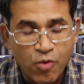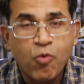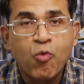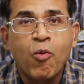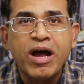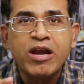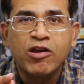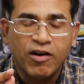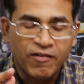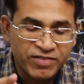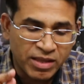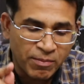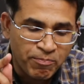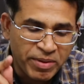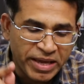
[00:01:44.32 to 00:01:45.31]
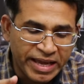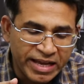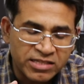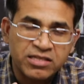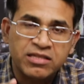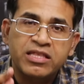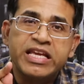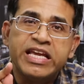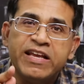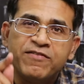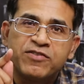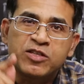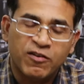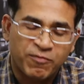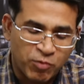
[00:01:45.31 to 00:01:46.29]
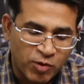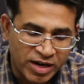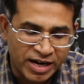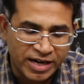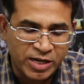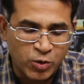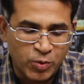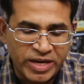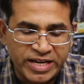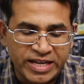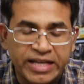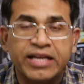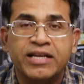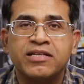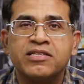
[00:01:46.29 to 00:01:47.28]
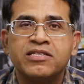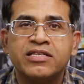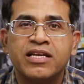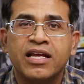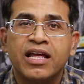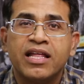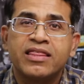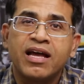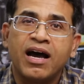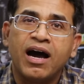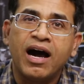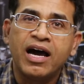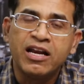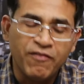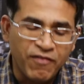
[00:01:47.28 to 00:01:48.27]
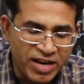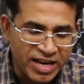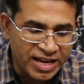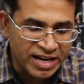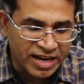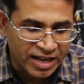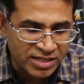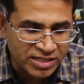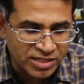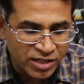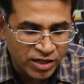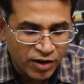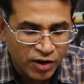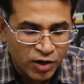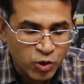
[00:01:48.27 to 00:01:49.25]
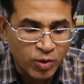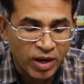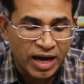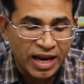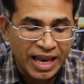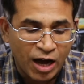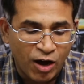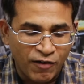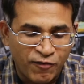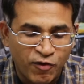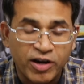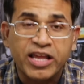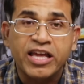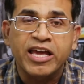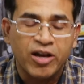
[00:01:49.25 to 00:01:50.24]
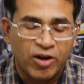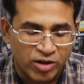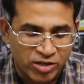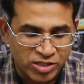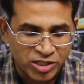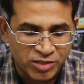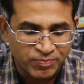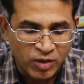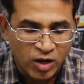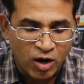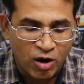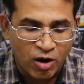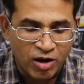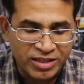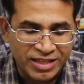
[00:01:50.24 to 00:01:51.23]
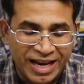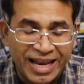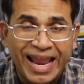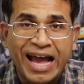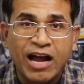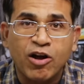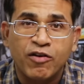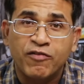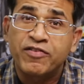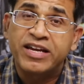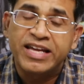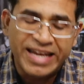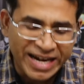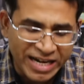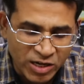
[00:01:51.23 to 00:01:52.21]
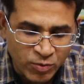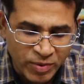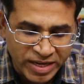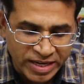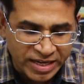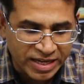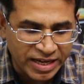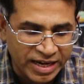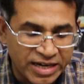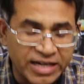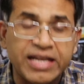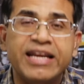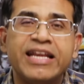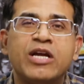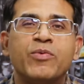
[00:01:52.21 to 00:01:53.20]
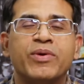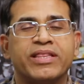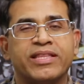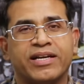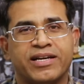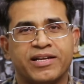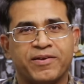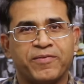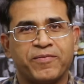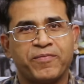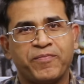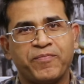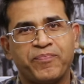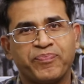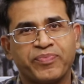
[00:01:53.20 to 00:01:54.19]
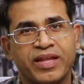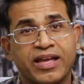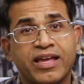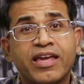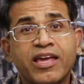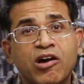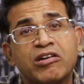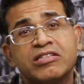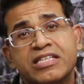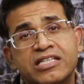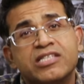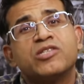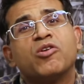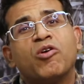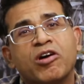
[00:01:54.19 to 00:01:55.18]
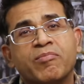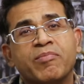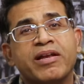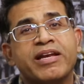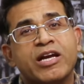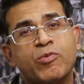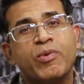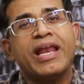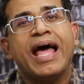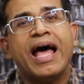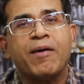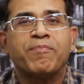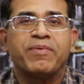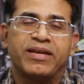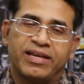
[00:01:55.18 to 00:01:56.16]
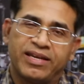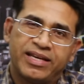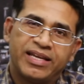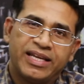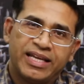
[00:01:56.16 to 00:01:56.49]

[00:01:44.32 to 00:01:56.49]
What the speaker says: one of the biggest thieves of productivity is the unwillingness to allow for chaos or the lack of creativity in dealing with it. Chaos is normal. It will happen.